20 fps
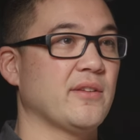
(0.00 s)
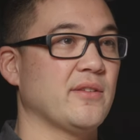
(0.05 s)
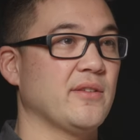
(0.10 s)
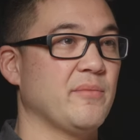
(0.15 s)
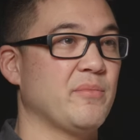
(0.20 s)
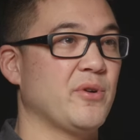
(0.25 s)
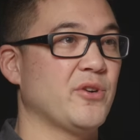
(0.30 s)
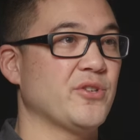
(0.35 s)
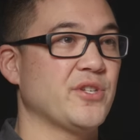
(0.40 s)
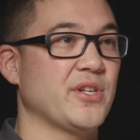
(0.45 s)
The
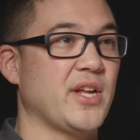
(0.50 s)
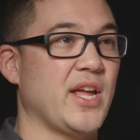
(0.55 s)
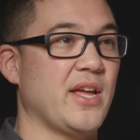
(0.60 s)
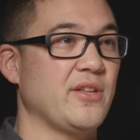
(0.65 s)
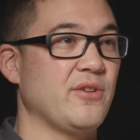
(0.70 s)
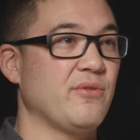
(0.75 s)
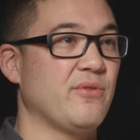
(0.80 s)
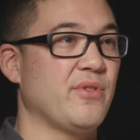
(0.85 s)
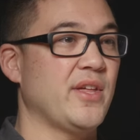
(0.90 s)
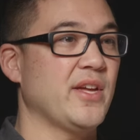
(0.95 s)
person can not
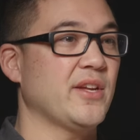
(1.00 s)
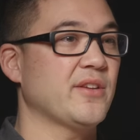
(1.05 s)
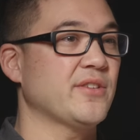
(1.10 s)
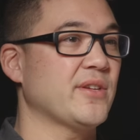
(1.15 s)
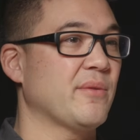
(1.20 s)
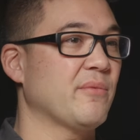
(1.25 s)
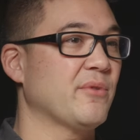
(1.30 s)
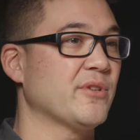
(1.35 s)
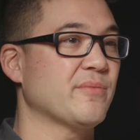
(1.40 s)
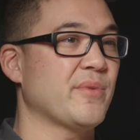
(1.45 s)
you think
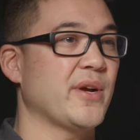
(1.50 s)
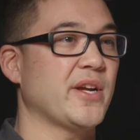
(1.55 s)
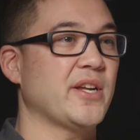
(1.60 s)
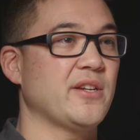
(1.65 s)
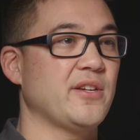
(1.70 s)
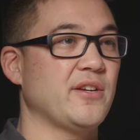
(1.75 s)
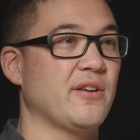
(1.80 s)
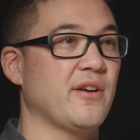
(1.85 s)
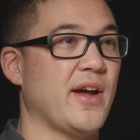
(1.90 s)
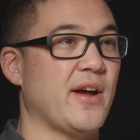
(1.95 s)
someone's breaking
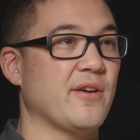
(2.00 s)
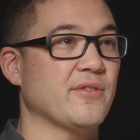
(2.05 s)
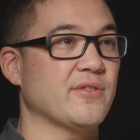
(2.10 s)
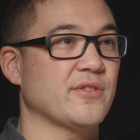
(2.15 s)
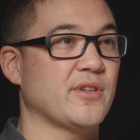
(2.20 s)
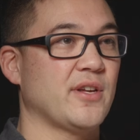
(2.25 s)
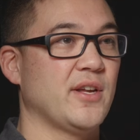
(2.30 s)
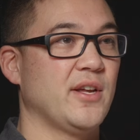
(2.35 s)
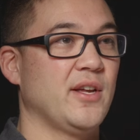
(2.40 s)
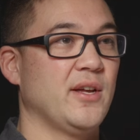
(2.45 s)
into your
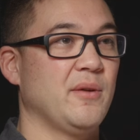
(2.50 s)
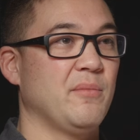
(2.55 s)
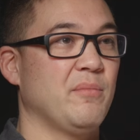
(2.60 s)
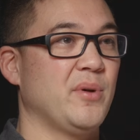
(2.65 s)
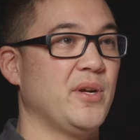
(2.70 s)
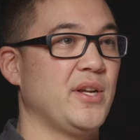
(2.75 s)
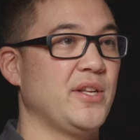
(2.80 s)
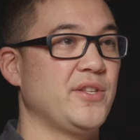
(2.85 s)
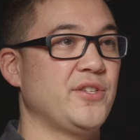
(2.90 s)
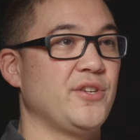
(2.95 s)
house,
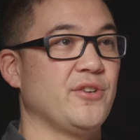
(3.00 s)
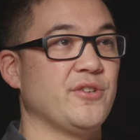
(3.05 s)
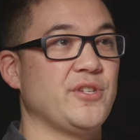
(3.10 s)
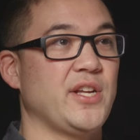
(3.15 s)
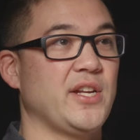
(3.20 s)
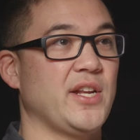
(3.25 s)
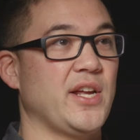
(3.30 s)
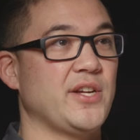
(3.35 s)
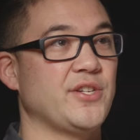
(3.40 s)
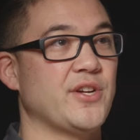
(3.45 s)
but it's your
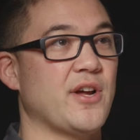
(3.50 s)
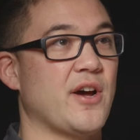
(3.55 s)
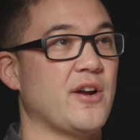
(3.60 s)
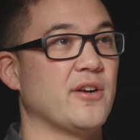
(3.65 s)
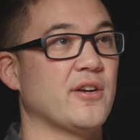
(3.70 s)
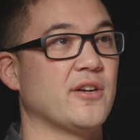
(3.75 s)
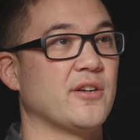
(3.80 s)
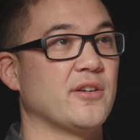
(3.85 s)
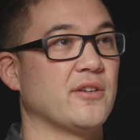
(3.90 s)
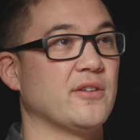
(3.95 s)
teenage
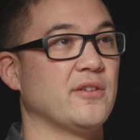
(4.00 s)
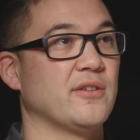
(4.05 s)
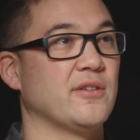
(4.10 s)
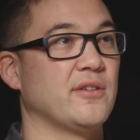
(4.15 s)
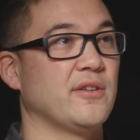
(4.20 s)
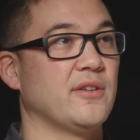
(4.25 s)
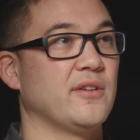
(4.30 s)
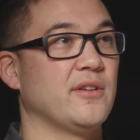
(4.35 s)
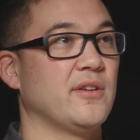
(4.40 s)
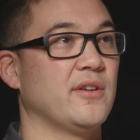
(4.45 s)
daughter
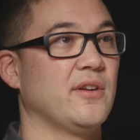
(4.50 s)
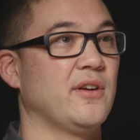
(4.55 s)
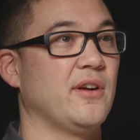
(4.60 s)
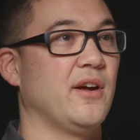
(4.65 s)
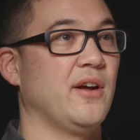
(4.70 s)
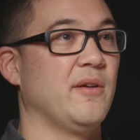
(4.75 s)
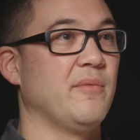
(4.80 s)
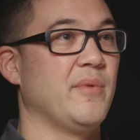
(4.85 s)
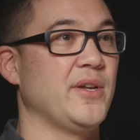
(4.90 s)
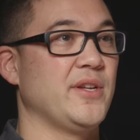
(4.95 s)

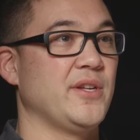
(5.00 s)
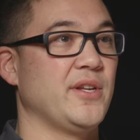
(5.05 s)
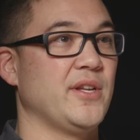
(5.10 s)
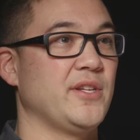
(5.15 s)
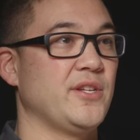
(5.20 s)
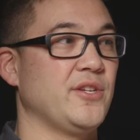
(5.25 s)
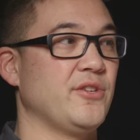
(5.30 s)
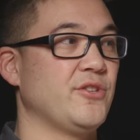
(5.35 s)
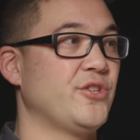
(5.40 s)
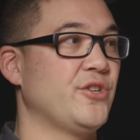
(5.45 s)
um, and, you,
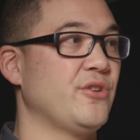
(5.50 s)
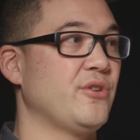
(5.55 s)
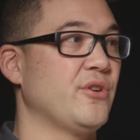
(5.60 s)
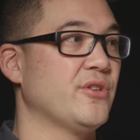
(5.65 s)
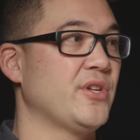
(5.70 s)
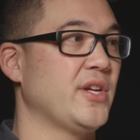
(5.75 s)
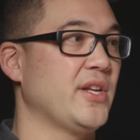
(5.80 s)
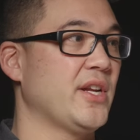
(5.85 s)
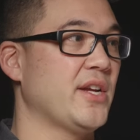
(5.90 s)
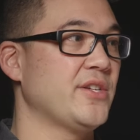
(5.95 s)
and, you, shoot your
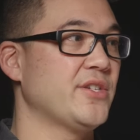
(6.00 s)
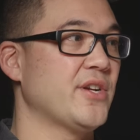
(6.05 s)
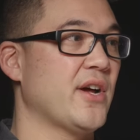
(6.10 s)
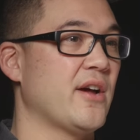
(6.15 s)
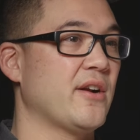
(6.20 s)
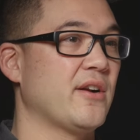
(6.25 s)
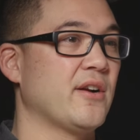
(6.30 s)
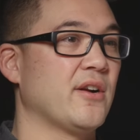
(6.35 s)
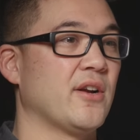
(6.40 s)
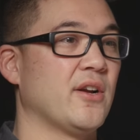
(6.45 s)
teenage
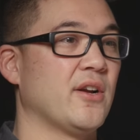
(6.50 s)
daughter.